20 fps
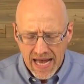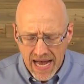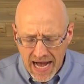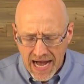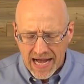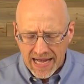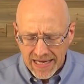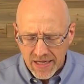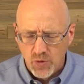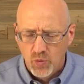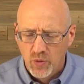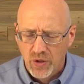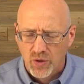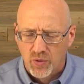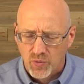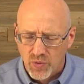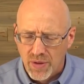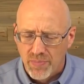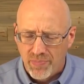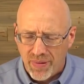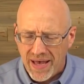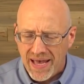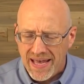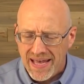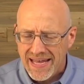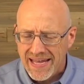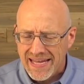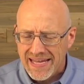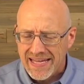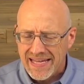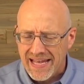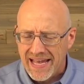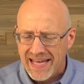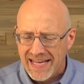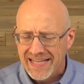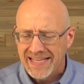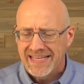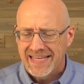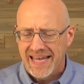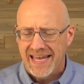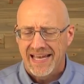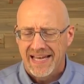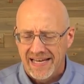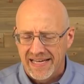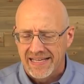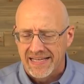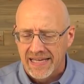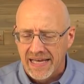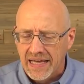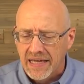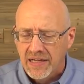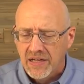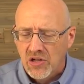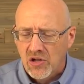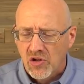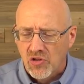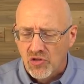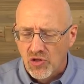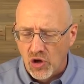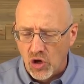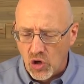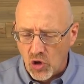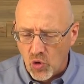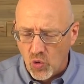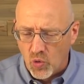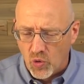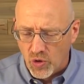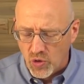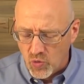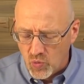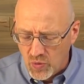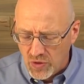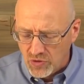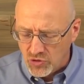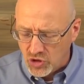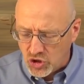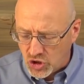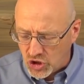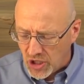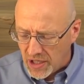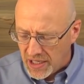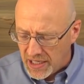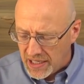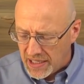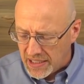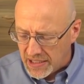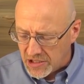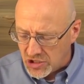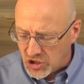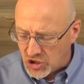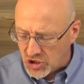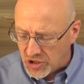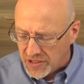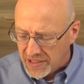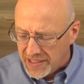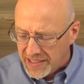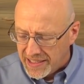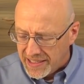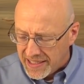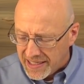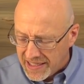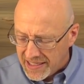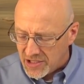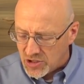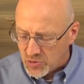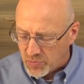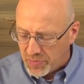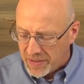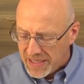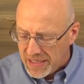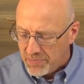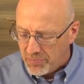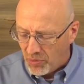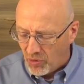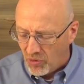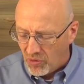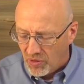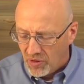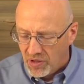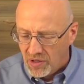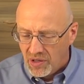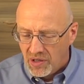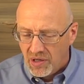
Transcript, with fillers: I will repay. And again, the Lord will judge his people.